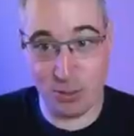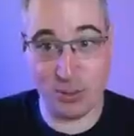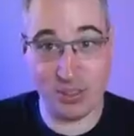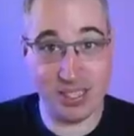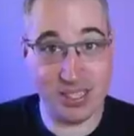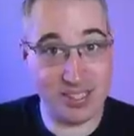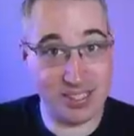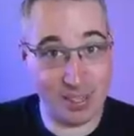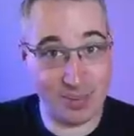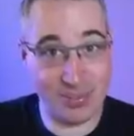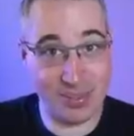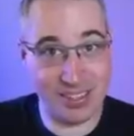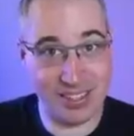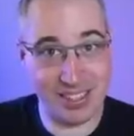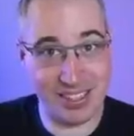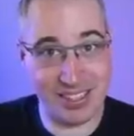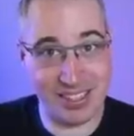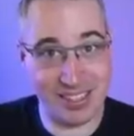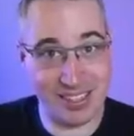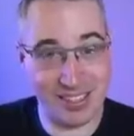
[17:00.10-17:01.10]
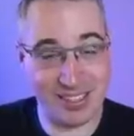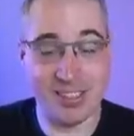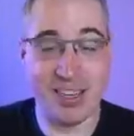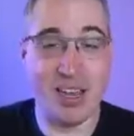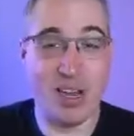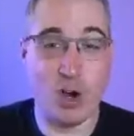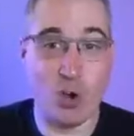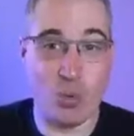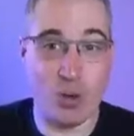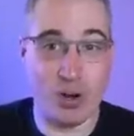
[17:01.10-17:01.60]
using something like this,
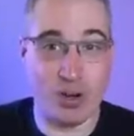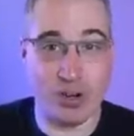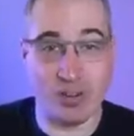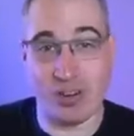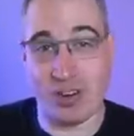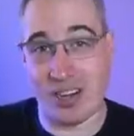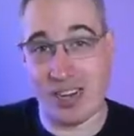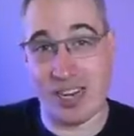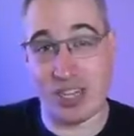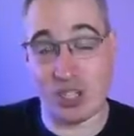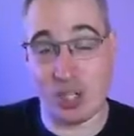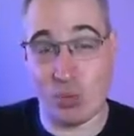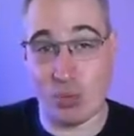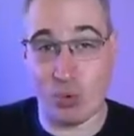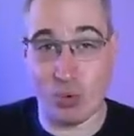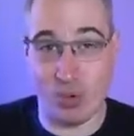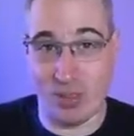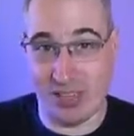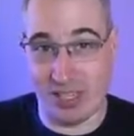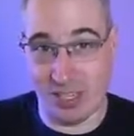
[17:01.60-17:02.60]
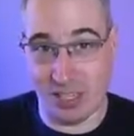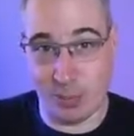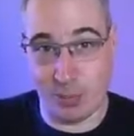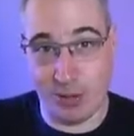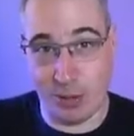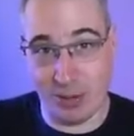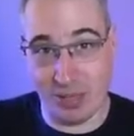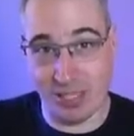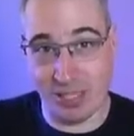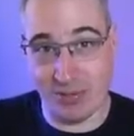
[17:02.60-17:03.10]
where you're not actually ruining the
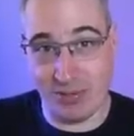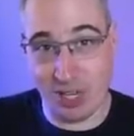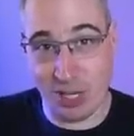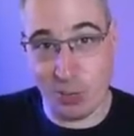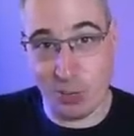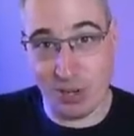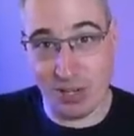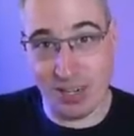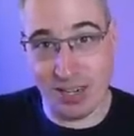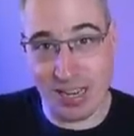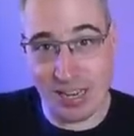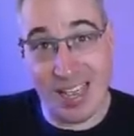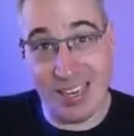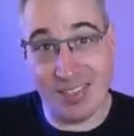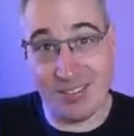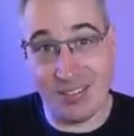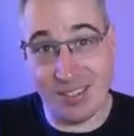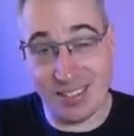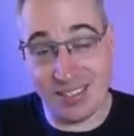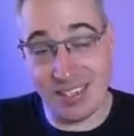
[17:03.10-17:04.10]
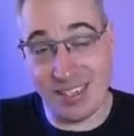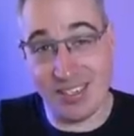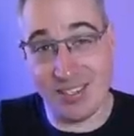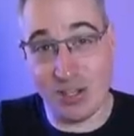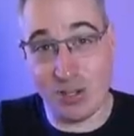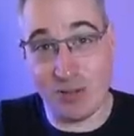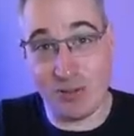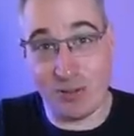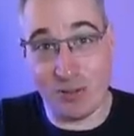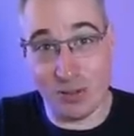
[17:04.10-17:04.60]
experience of anyone. And if this
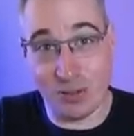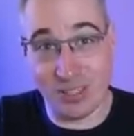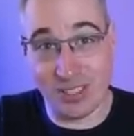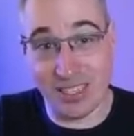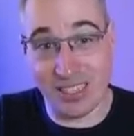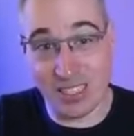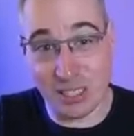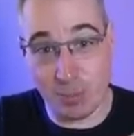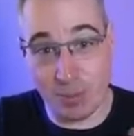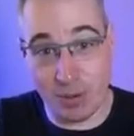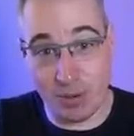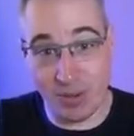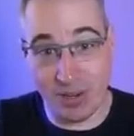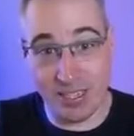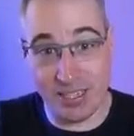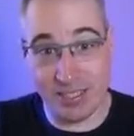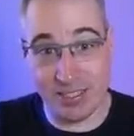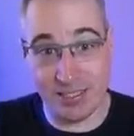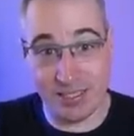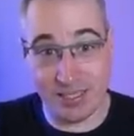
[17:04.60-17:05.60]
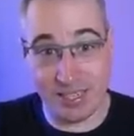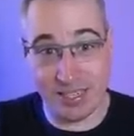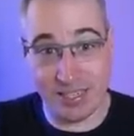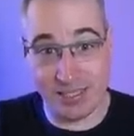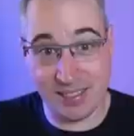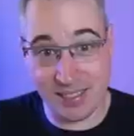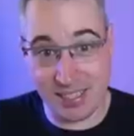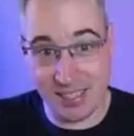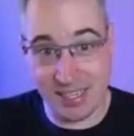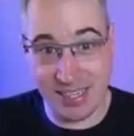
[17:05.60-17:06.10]
is your first experience
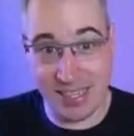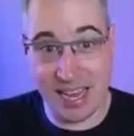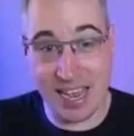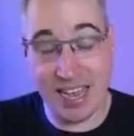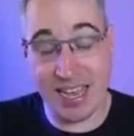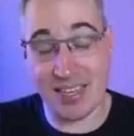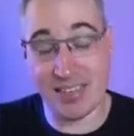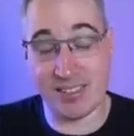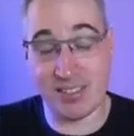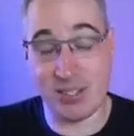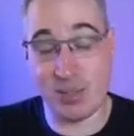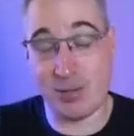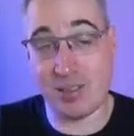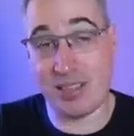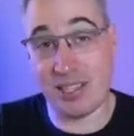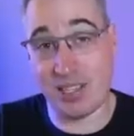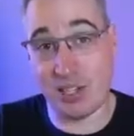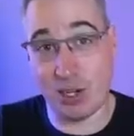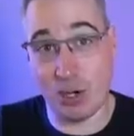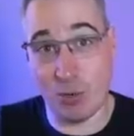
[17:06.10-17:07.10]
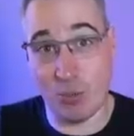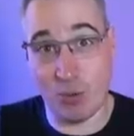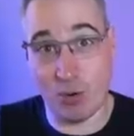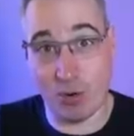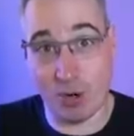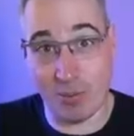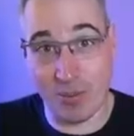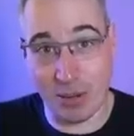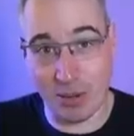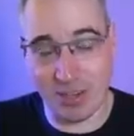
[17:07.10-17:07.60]
in seeing HAS and you'd like to know
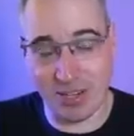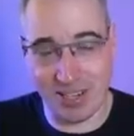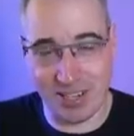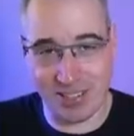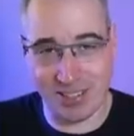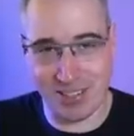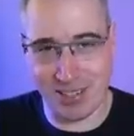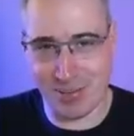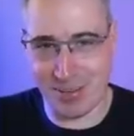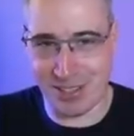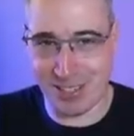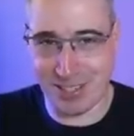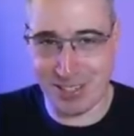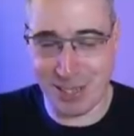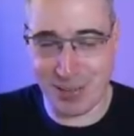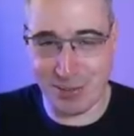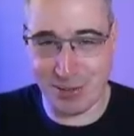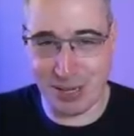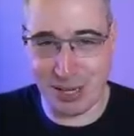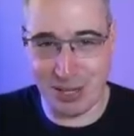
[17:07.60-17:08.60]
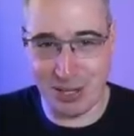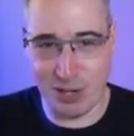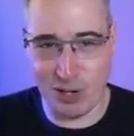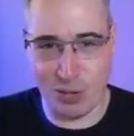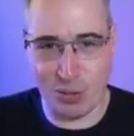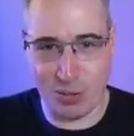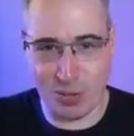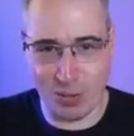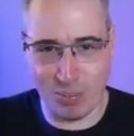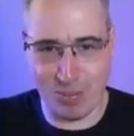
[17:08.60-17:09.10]
more about it and some of the stuff it can
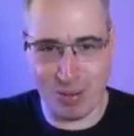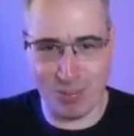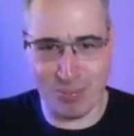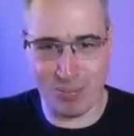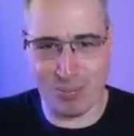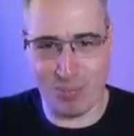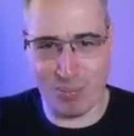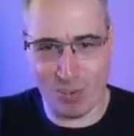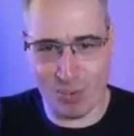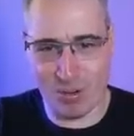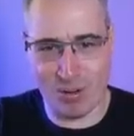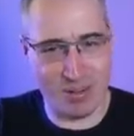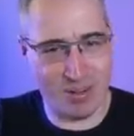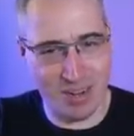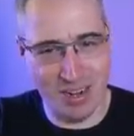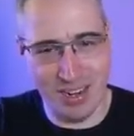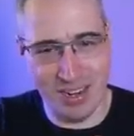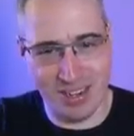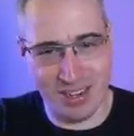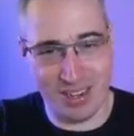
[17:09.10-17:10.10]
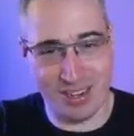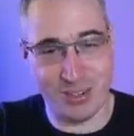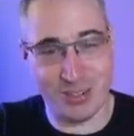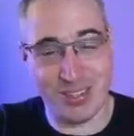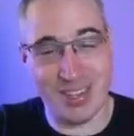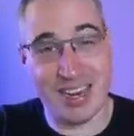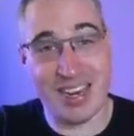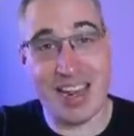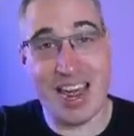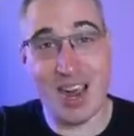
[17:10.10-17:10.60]
do and a bit more to
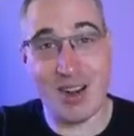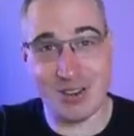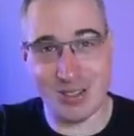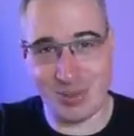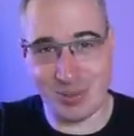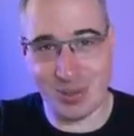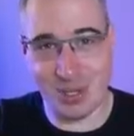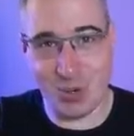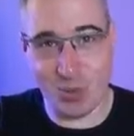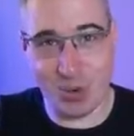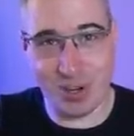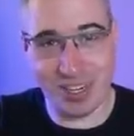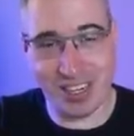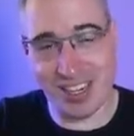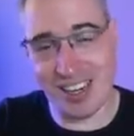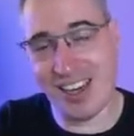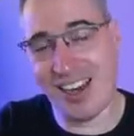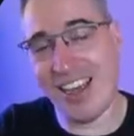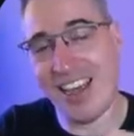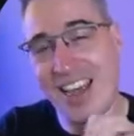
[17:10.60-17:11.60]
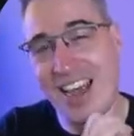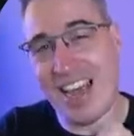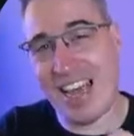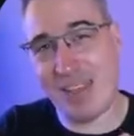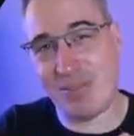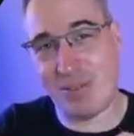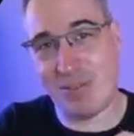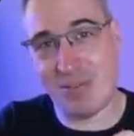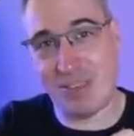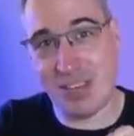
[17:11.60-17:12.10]
understand how it's really working,
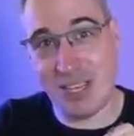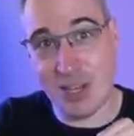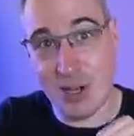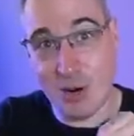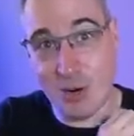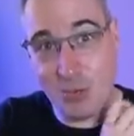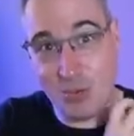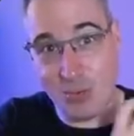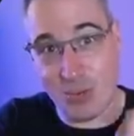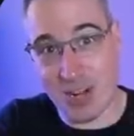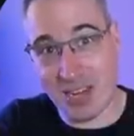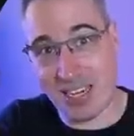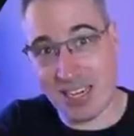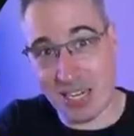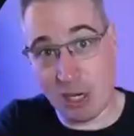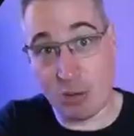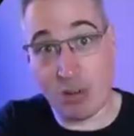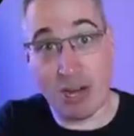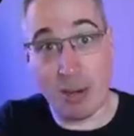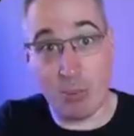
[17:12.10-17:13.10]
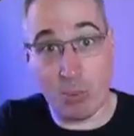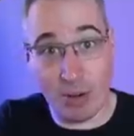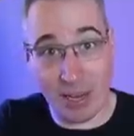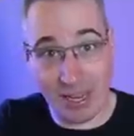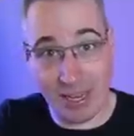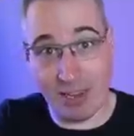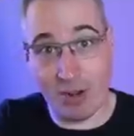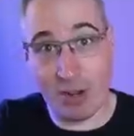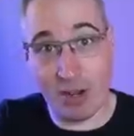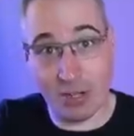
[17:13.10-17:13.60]
I have a video right here where I
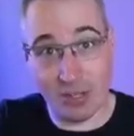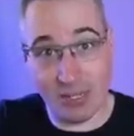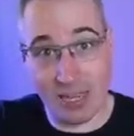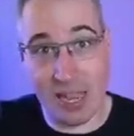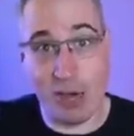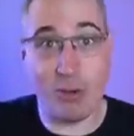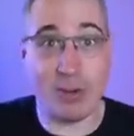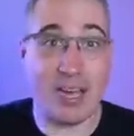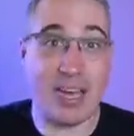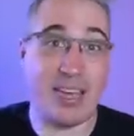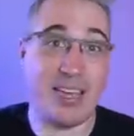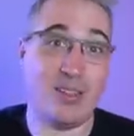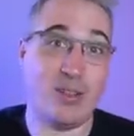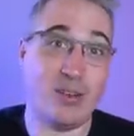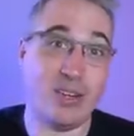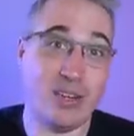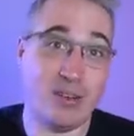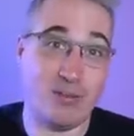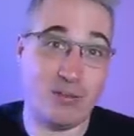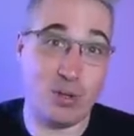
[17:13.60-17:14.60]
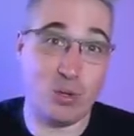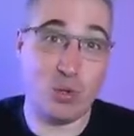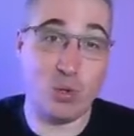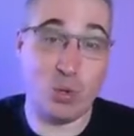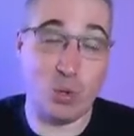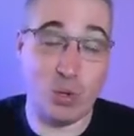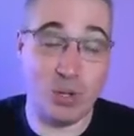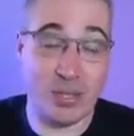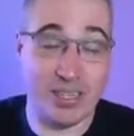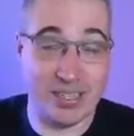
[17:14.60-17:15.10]
break it all down and look at a few
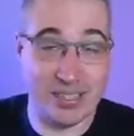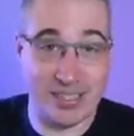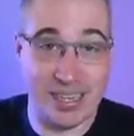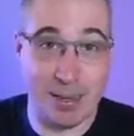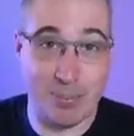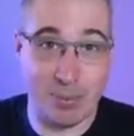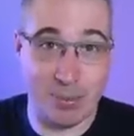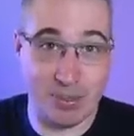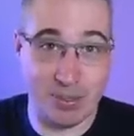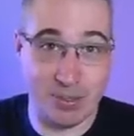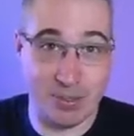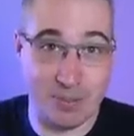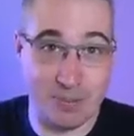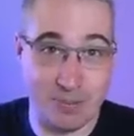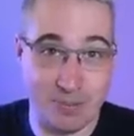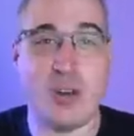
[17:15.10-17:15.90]
cool examples.